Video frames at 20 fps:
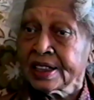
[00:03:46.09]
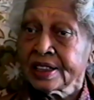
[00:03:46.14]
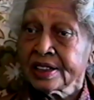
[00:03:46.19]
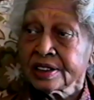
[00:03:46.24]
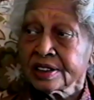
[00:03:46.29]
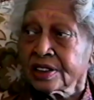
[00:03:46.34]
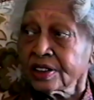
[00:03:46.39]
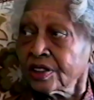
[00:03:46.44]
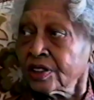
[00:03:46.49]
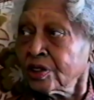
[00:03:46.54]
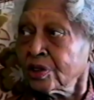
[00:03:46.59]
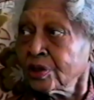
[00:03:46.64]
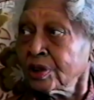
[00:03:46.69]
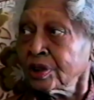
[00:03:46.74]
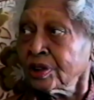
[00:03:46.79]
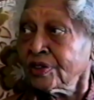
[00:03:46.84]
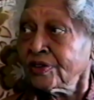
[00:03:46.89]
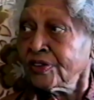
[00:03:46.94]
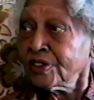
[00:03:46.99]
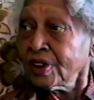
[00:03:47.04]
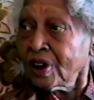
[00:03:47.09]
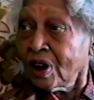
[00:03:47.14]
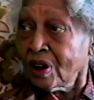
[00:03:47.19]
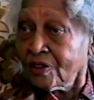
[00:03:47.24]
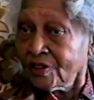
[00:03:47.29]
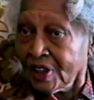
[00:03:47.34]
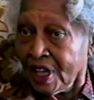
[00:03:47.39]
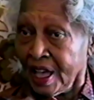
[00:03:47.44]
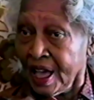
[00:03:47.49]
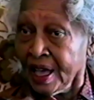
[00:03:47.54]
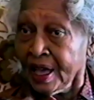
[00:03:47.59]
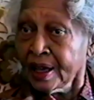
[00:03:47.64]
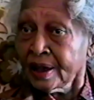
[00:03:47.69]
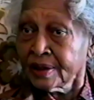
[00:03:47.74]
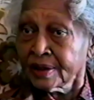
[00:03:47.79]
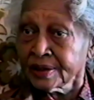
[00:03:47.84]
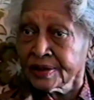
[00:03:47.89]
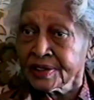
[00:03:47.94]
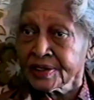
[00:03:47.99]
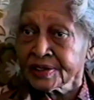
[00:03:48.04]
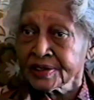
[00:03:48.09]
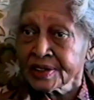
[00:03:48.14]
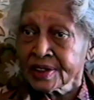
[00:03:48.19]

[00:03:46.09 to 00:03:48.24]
to the roof of a house.